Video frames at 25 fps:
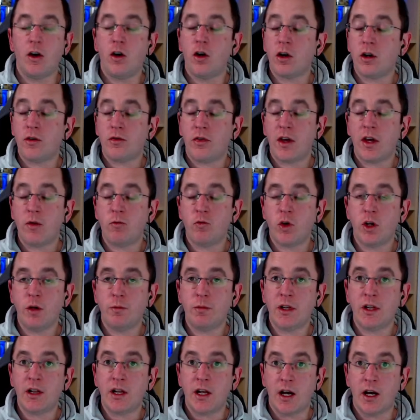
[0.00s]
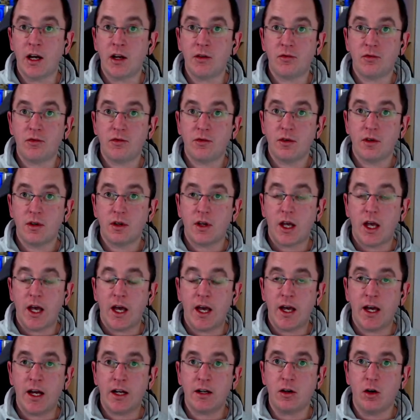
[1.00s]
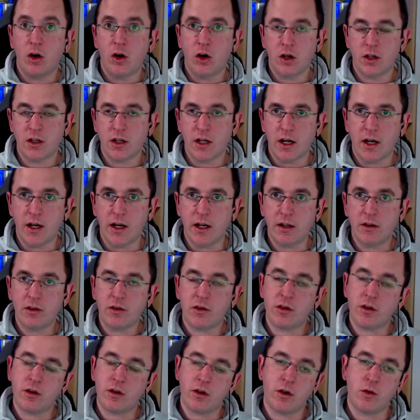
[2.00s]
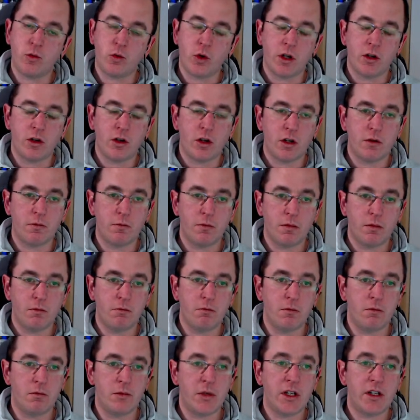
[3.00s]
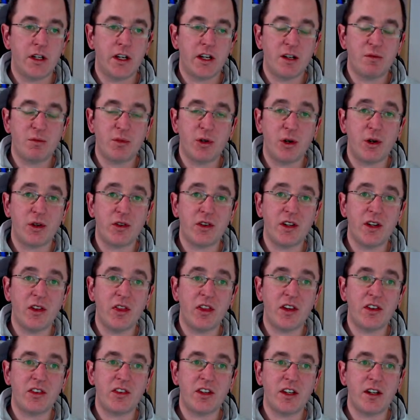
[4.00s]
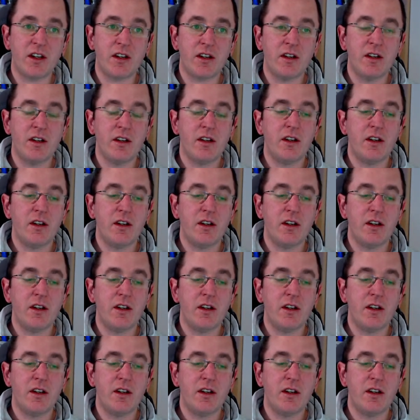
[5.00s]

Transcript: all of them will be live and online. So we are not meeting in person in this year.